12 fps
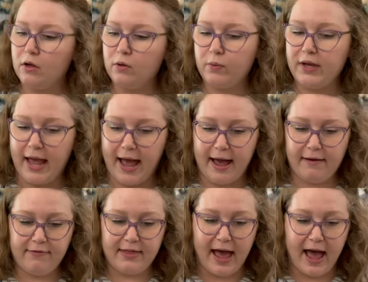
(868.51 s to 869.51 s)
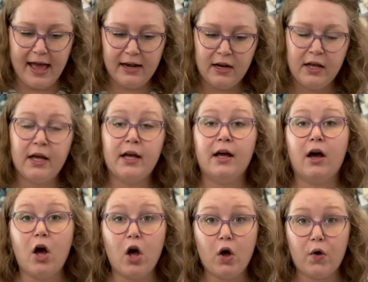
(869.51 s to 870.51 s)
we have that.
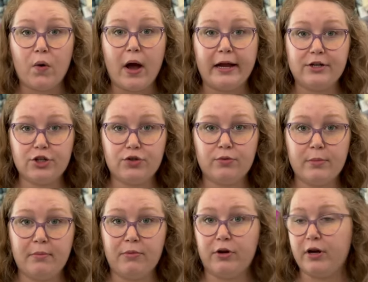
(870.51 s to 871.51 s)
Oh, I just remembered